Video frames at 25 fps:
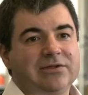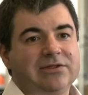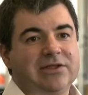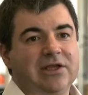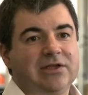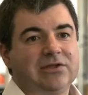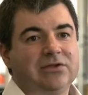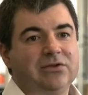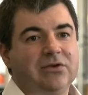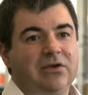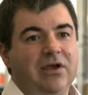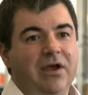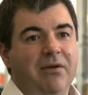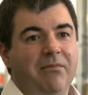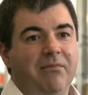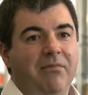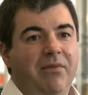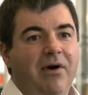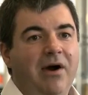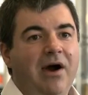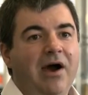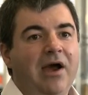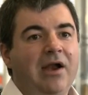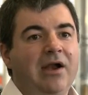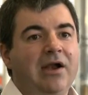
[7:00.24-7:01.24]
We start to
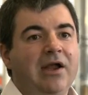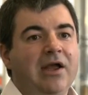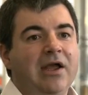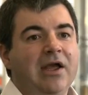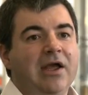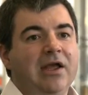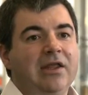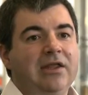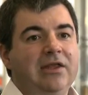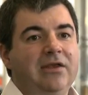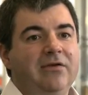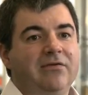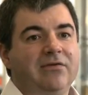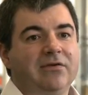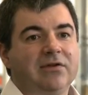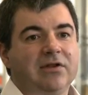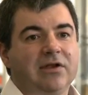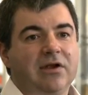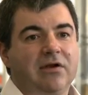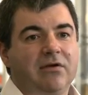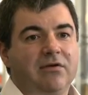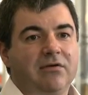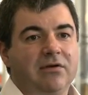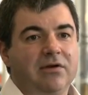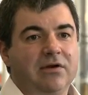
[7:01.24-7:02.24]
combine
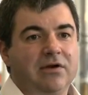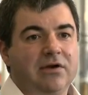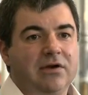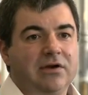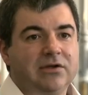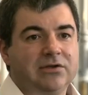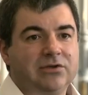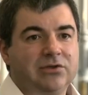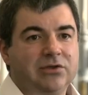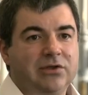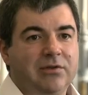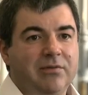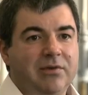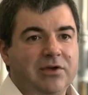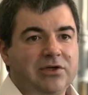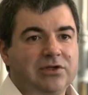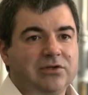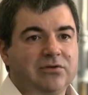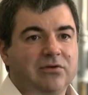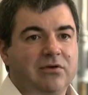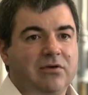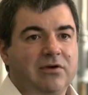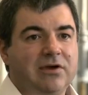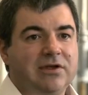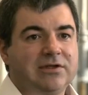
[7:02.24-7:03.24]
different uh,
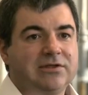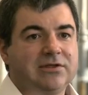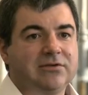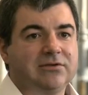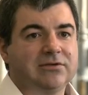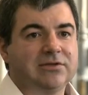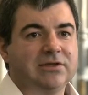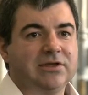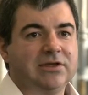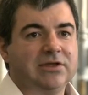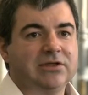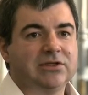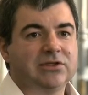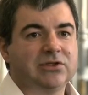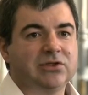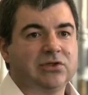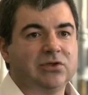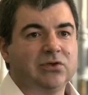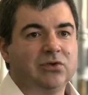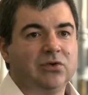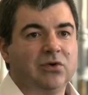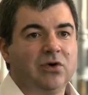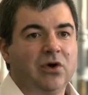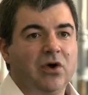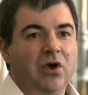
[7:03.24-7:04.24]
two-dimensional crystals
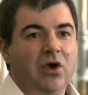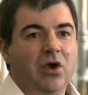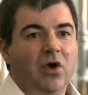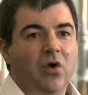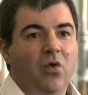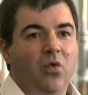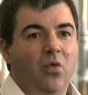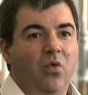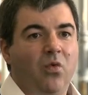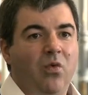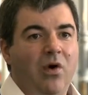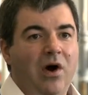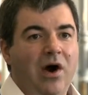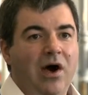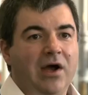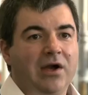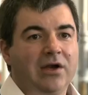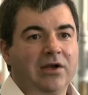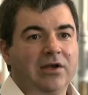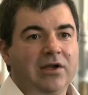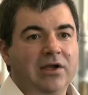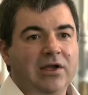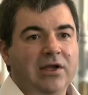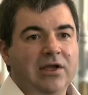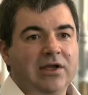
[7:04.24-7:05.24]
into
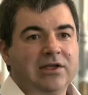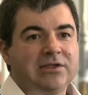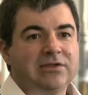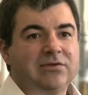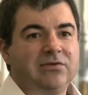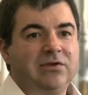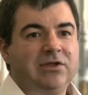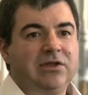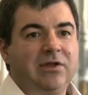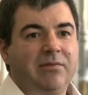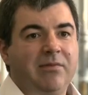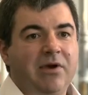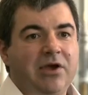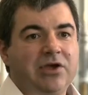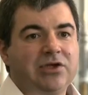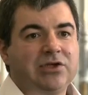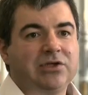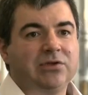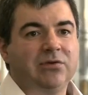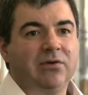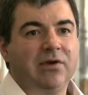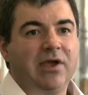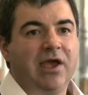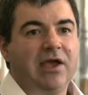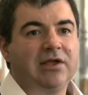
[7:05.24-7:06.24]
one
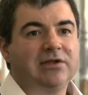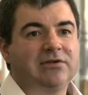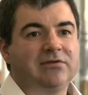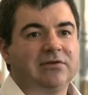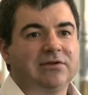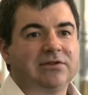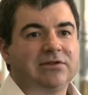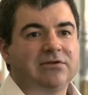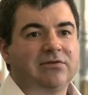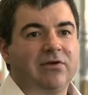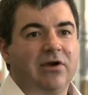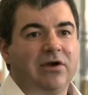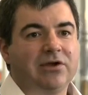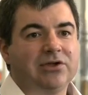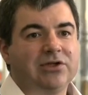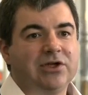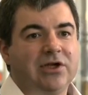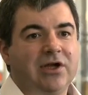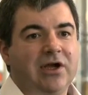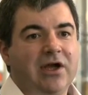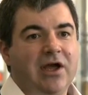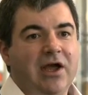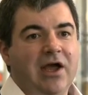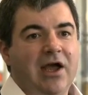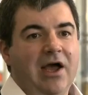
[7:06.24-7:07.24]
three-dimensional
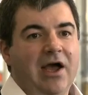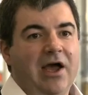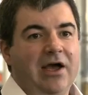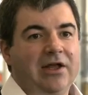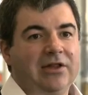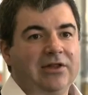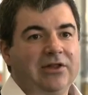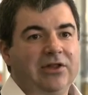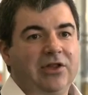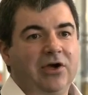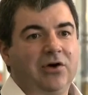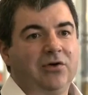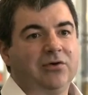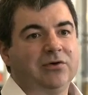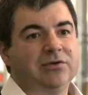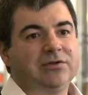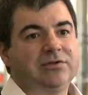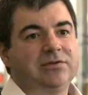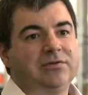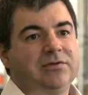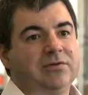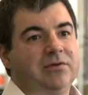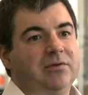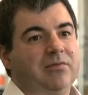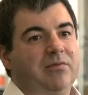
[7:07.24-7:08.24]
heterostructure, and
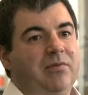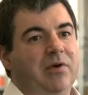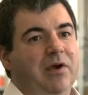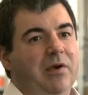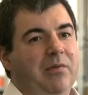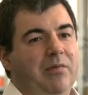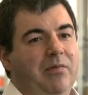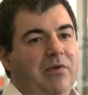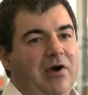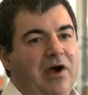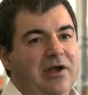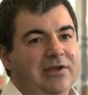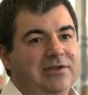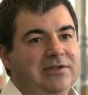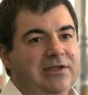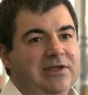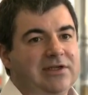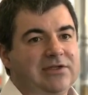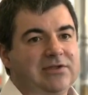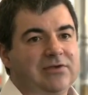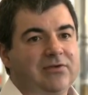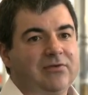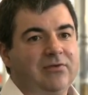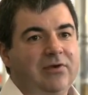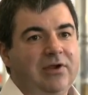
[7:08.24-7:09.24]
those
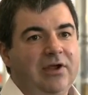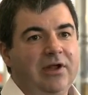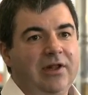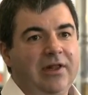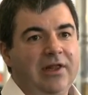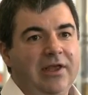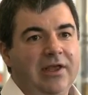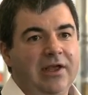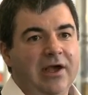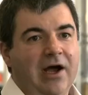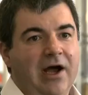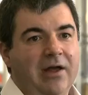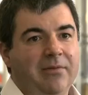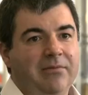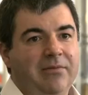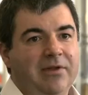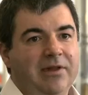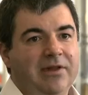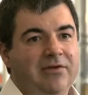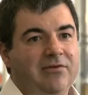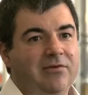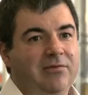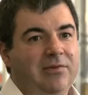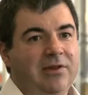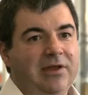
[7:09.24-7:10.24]
possess really
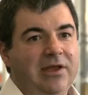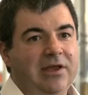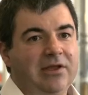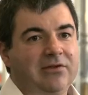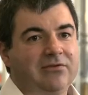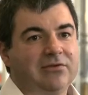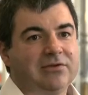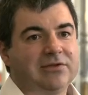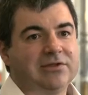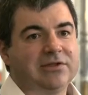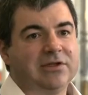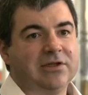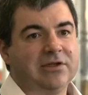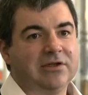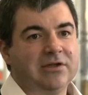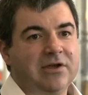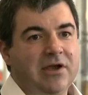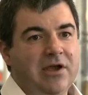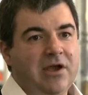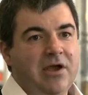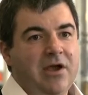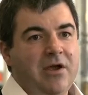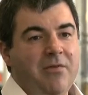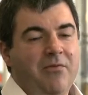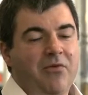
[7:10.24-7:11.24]
unbelievably interesting
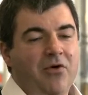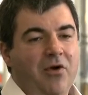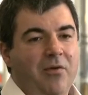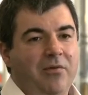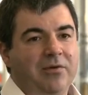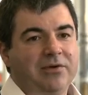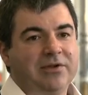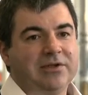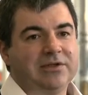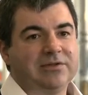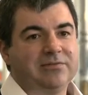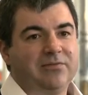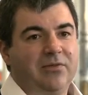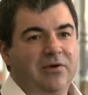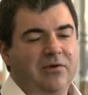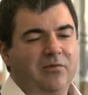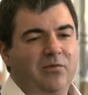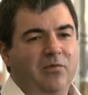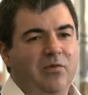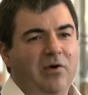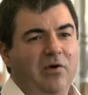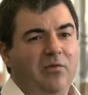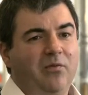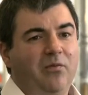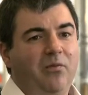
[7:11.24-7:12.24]
properties
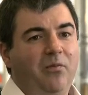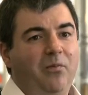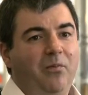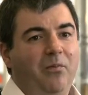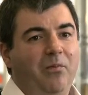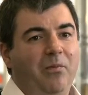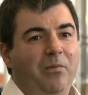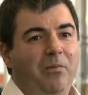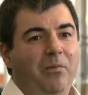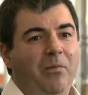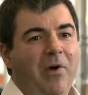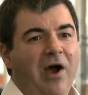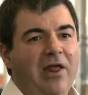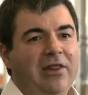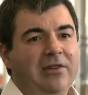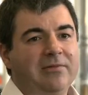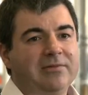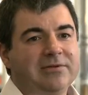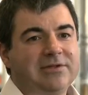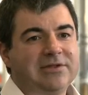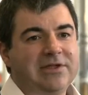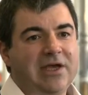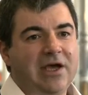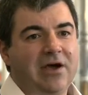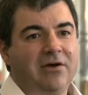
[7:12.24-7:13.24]
by
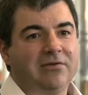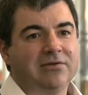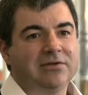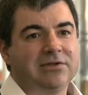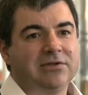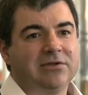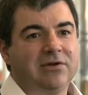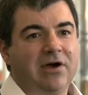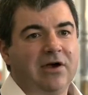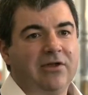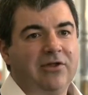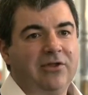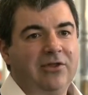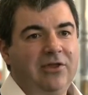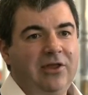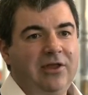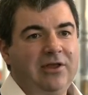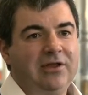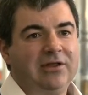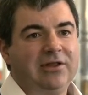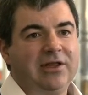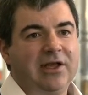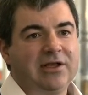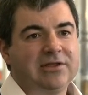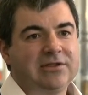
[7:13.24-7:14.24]
themselves. So I
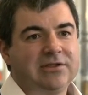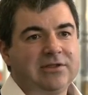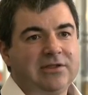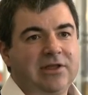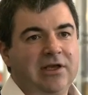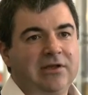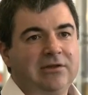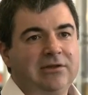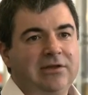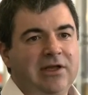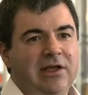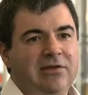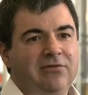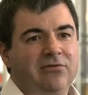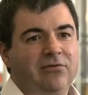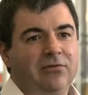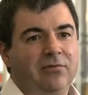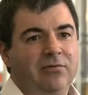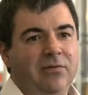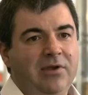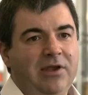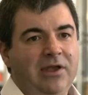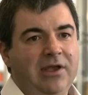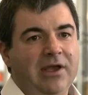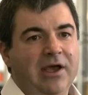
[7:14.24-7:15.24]
think that, that that
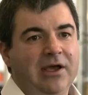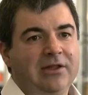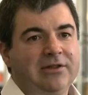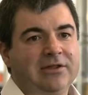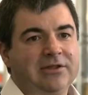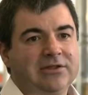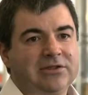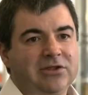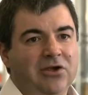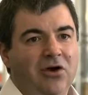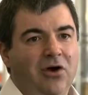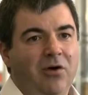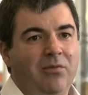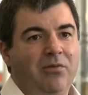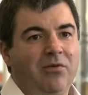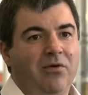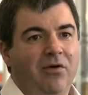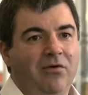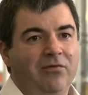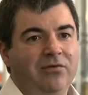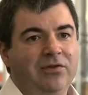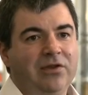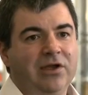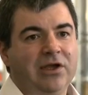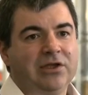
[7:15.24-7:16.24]
will be at the top
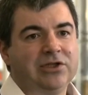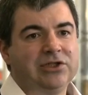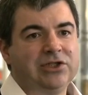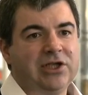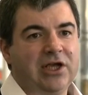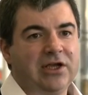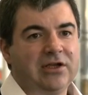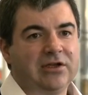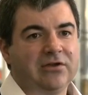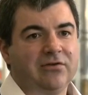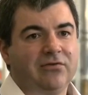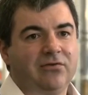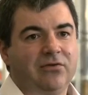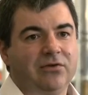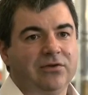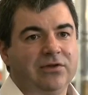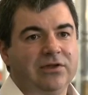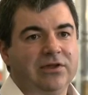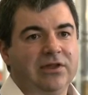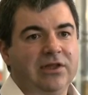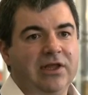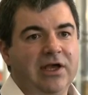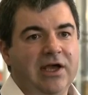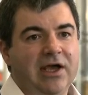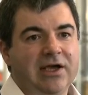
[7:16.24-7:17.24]
of the agenda for the
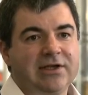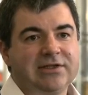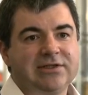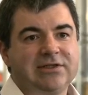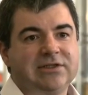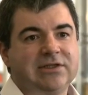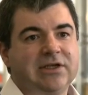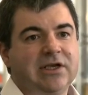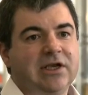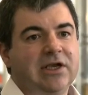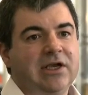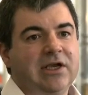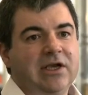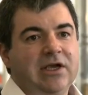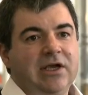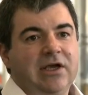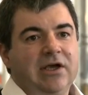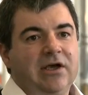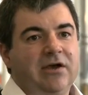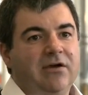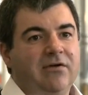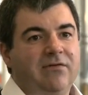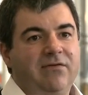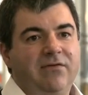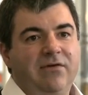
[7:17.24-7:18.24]
next
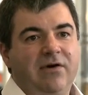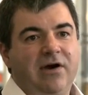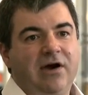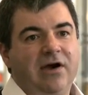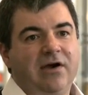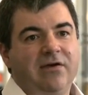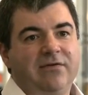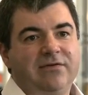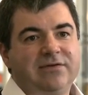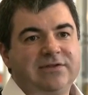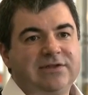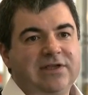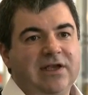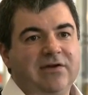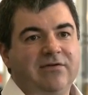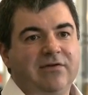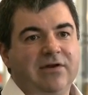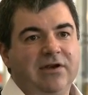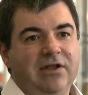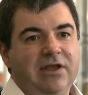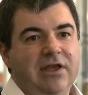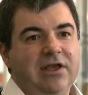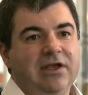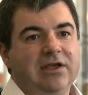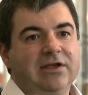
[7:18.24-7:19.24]
uh, five,
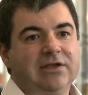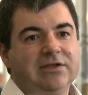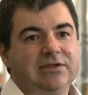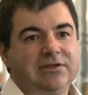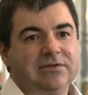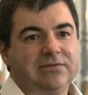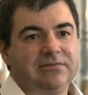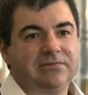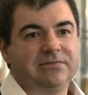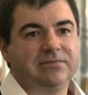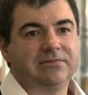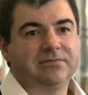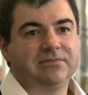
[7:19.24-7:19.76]
seven years.